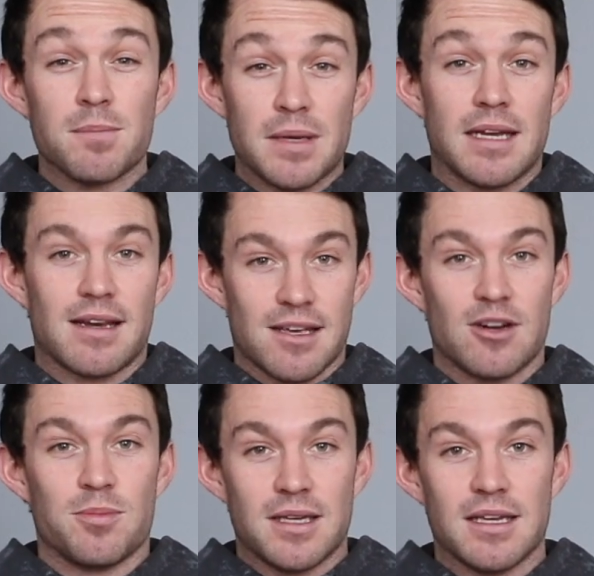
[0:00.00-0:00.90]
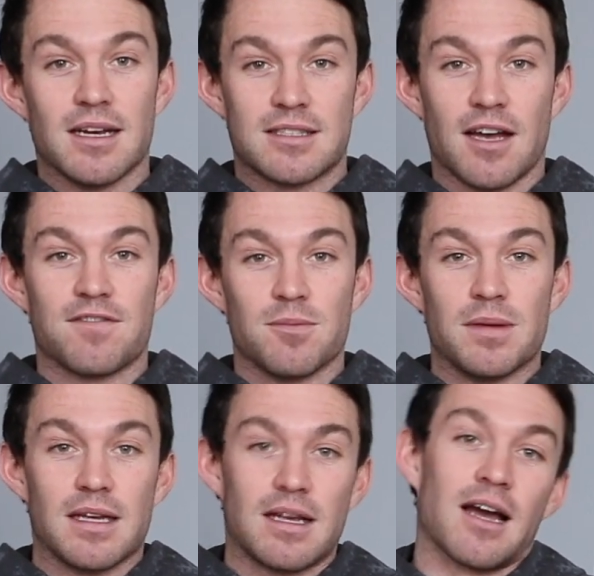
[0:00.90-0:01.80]
to beat. It'll be a tough to
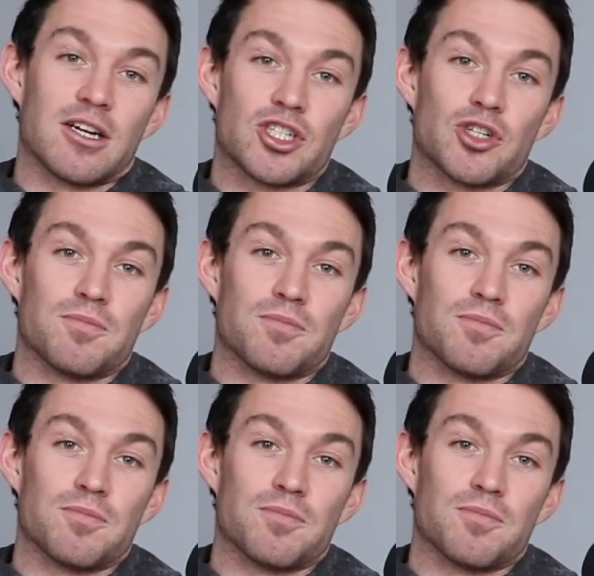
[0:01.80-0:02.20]
beat kind of shoe.